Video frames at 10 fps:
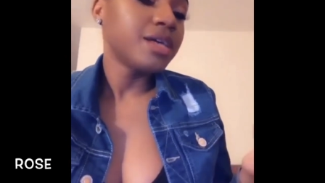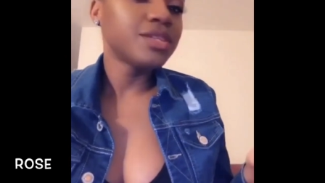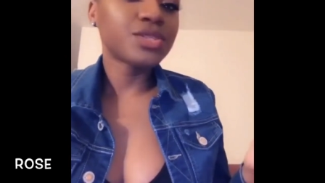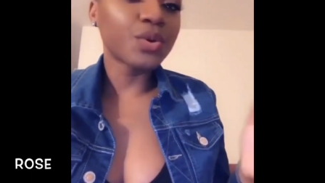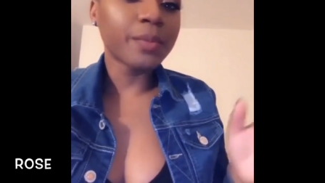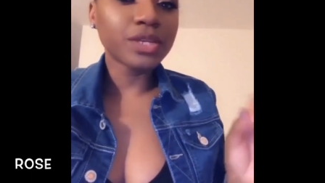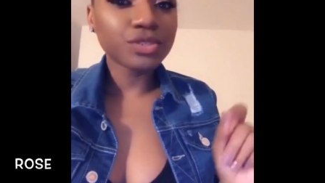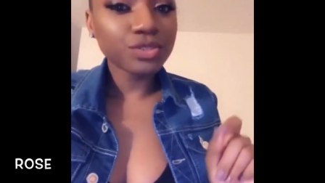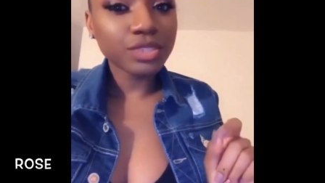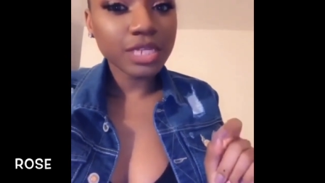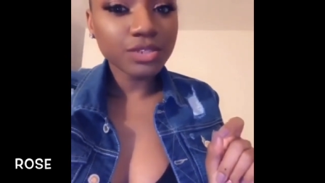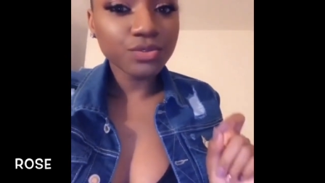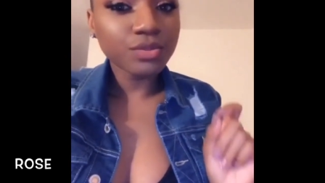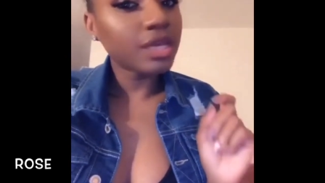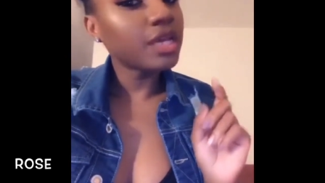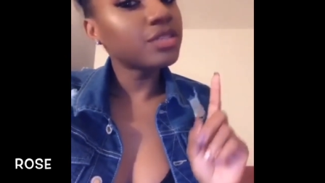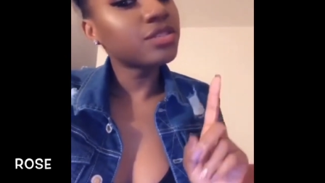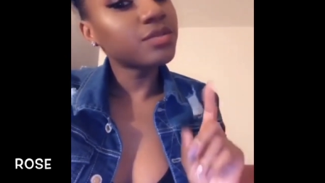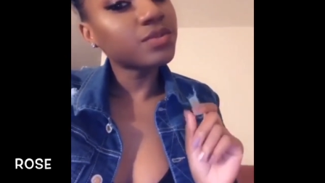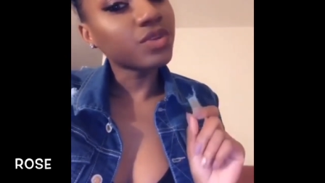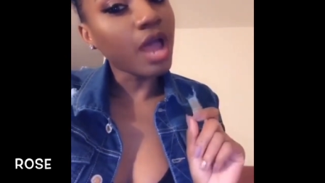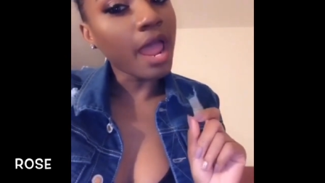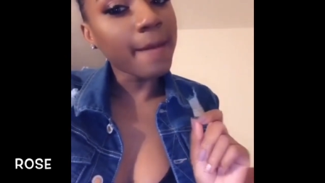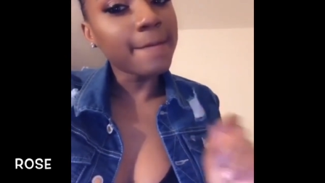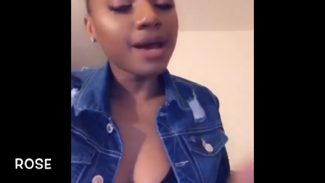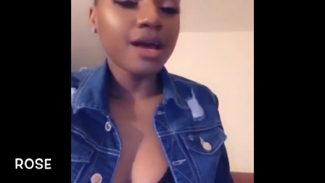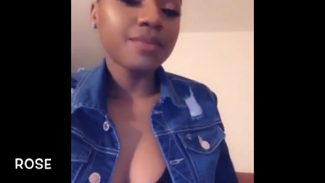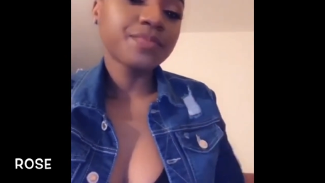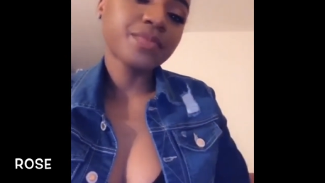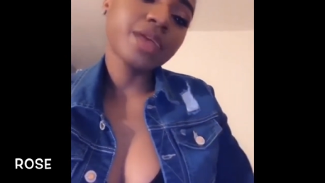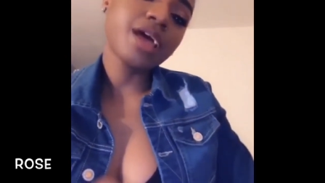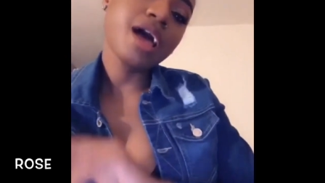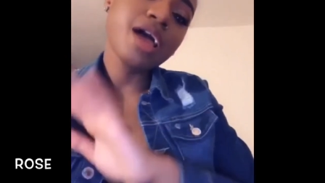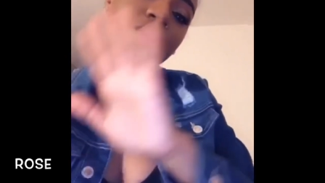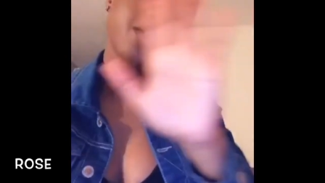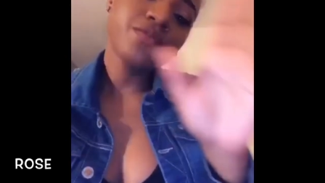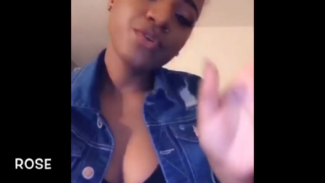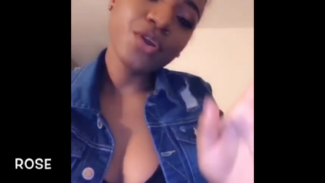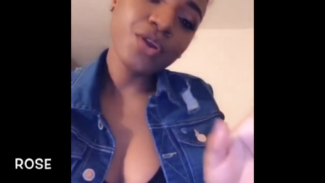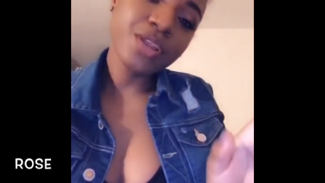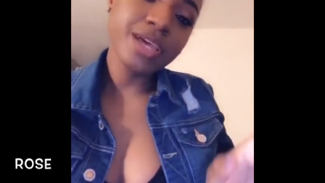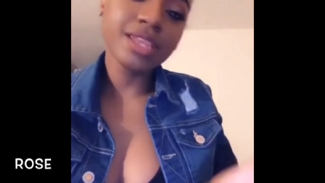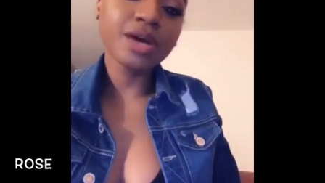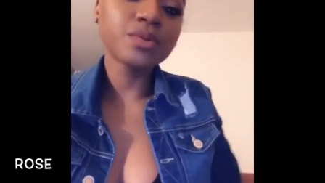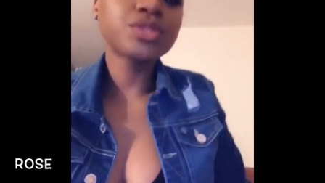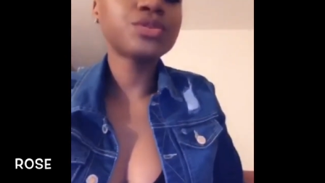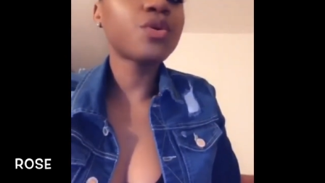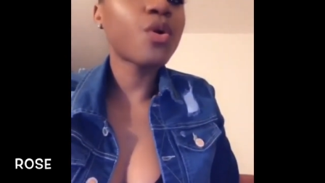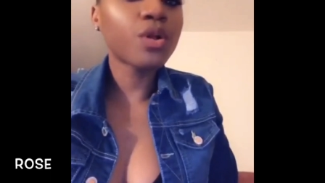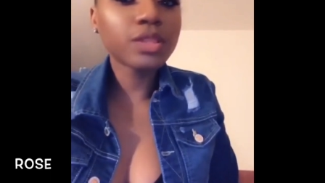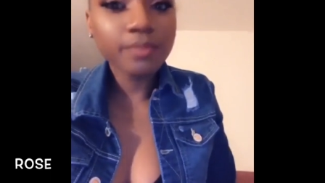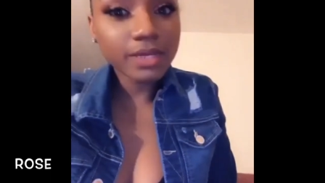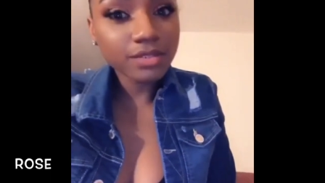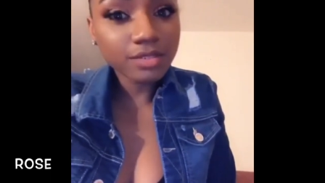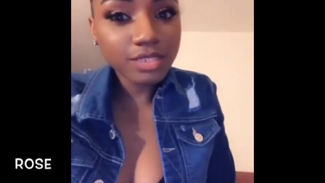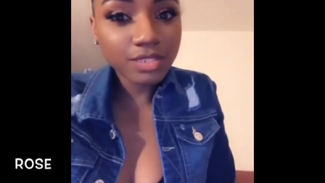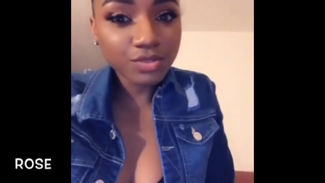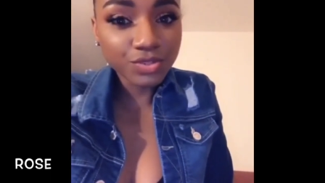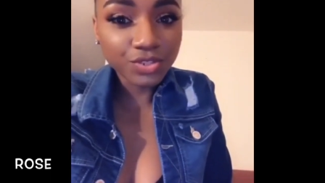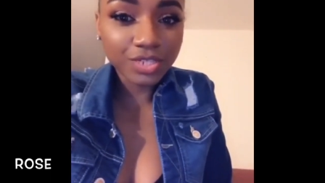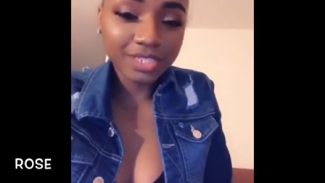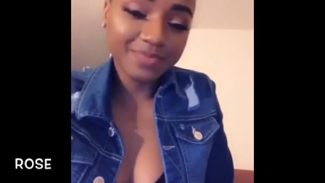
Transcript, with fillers: So make sure you stay tuned and subscribe. I love you, girl, and I wish you all the best on this new journey.